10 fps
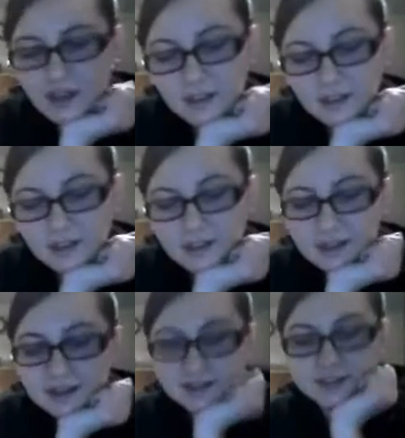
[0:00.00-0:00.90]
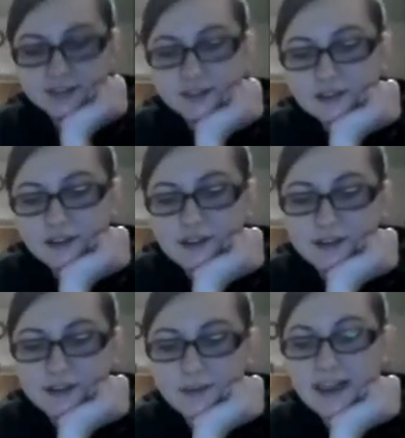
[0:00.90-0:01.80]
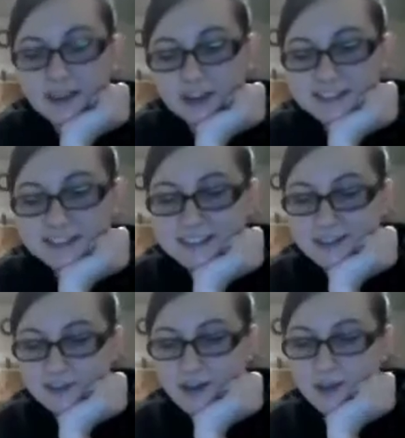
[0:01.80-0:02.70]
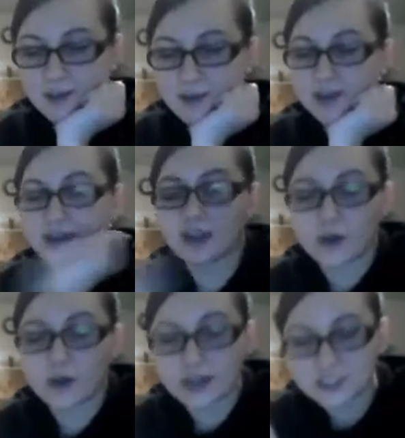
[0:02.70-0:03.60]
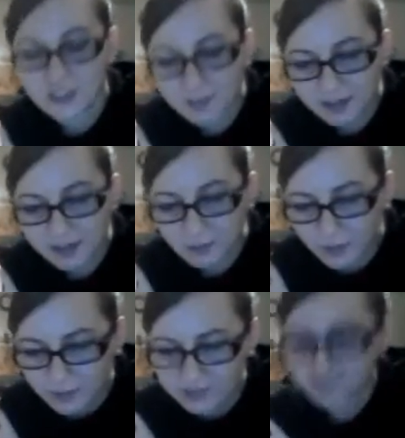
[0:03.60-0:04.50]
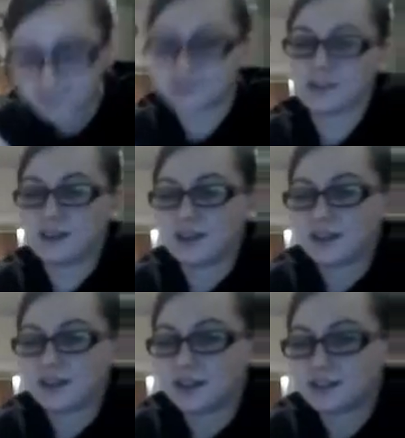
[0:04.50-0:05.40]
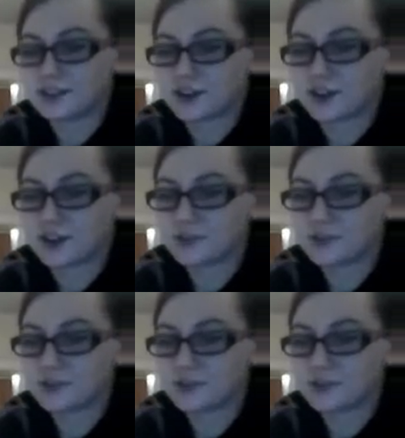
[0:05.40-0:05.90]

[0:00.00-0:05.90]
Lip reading: And accuracy of upper and lower extremity movements. So